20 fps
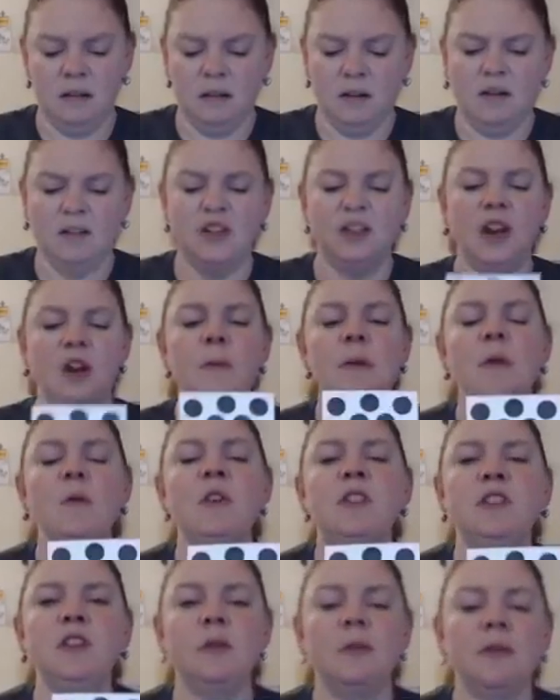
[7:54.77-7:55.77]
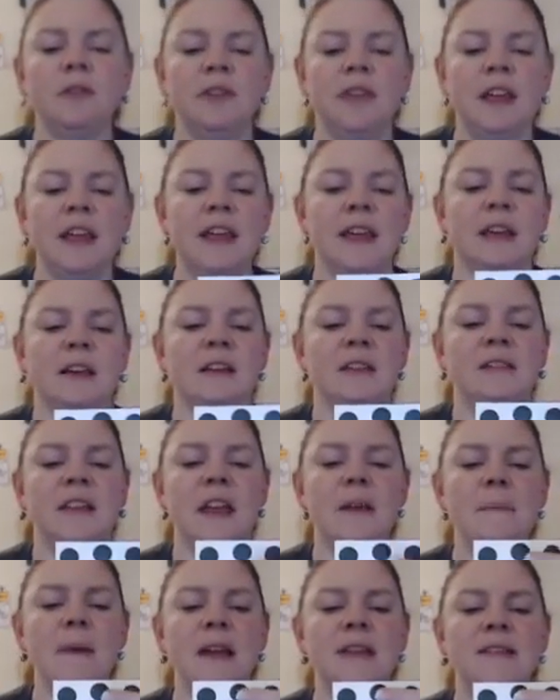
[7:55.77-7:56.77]
Show me what you were thinking.
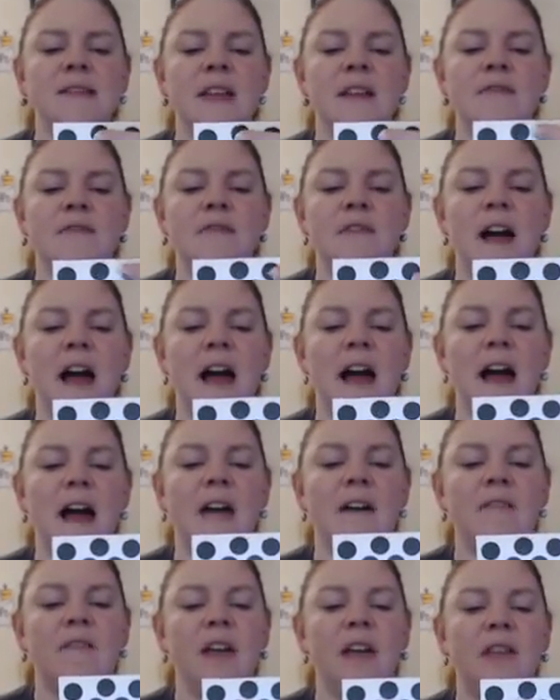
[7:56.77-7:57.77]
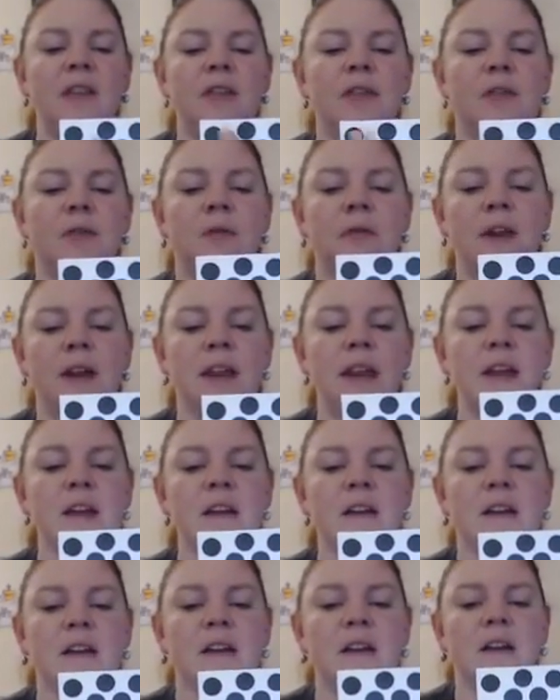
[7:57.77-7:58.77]
They may say 5 and
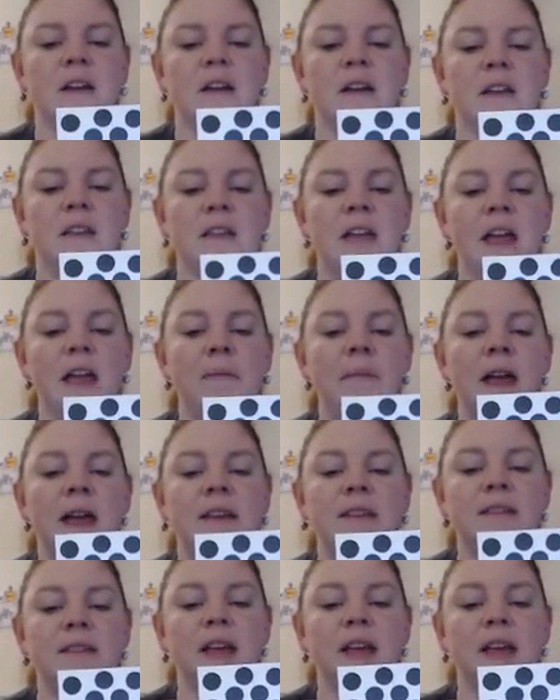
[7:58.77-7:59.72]
3. They may